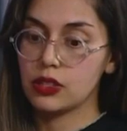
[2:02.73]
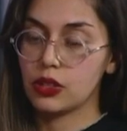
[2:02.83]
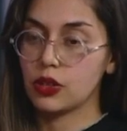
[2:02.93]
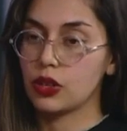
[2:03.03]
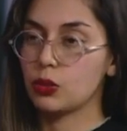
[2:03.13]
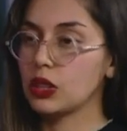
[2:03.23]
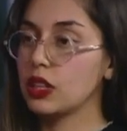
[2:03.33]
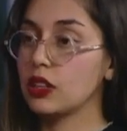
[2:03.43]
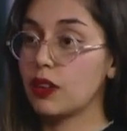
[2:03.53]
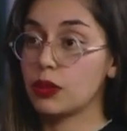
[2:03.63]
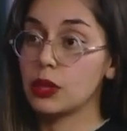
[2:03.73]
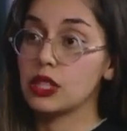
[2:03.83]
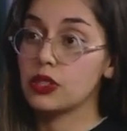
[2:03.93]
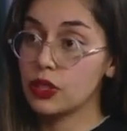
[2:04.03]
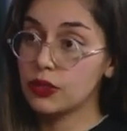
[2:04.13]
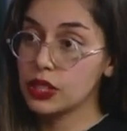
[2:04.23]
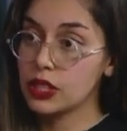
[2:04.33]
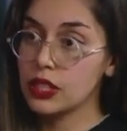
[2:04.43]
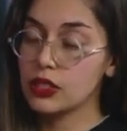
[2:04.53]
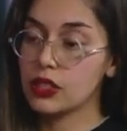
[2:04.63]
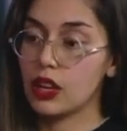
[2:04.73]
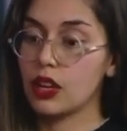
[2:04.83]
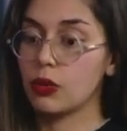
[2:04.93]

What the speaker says: occurred within government services,